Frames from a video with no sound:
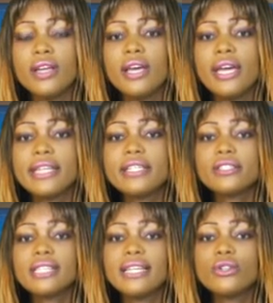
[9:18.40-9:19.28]
It is
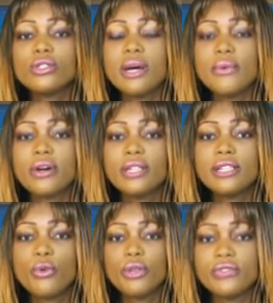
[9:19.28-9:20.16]
on that note that we call it
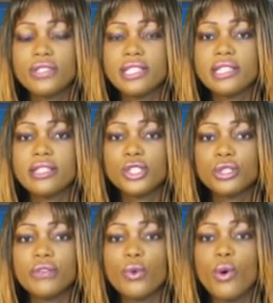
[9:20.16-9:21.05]
quits for this edition
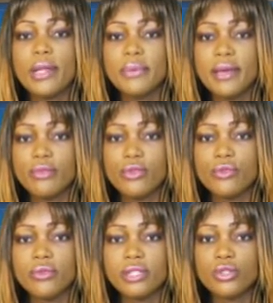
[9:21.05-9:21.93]
of the 1pm
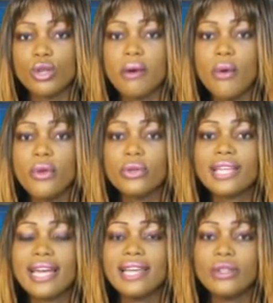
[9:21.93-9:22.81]
news in summary on
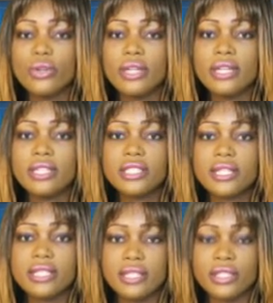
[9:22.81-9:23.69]
Canal 2 English,
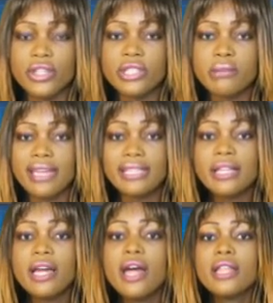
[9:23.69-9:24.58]
ladies and gentlemen.
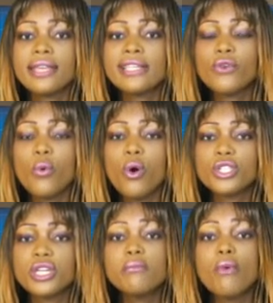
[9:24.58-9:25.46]
Thanks for
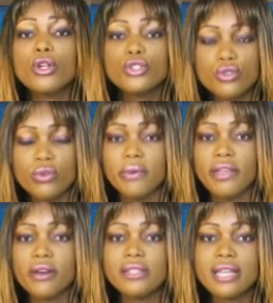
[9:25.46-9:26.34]
watching. More news will be
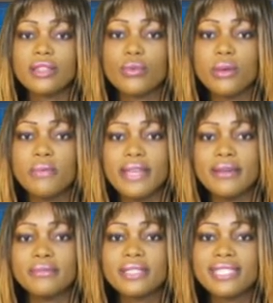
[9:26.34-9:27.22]
yours at
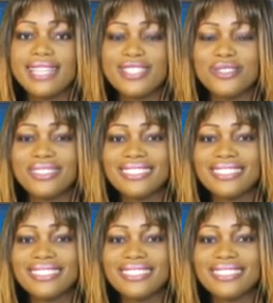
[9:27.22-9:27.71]
3pm. Stay tuned.